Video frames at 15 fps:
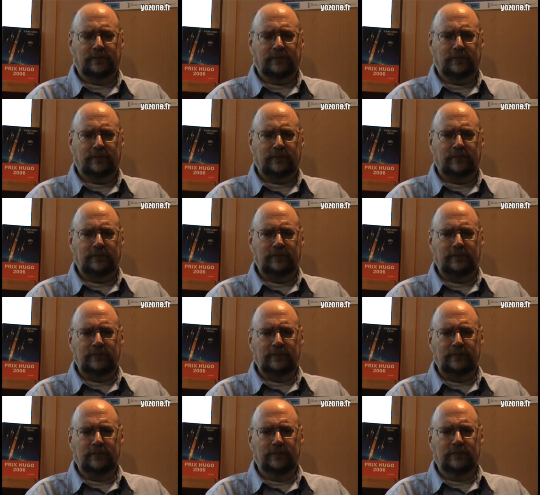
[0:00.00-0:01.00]

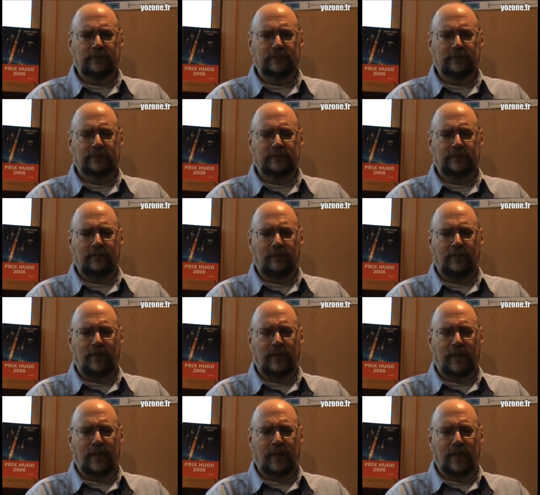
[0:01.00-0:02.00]

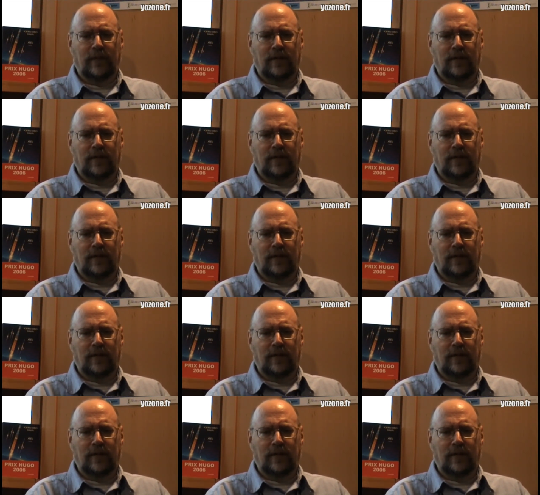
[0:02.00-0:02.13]
Nothing is said.